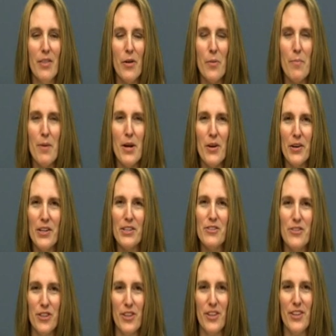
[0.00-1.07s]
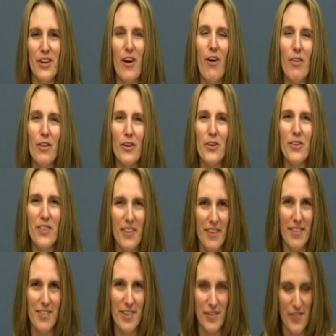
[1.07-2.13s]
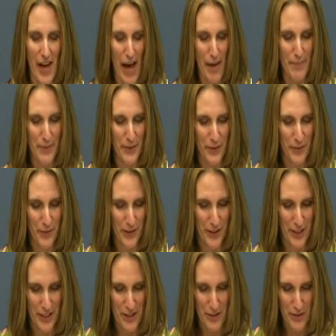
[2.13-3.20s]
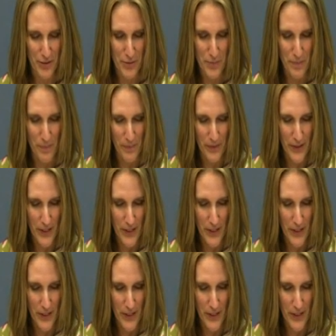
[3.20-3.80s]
marriage and all the good things that have happened over the years.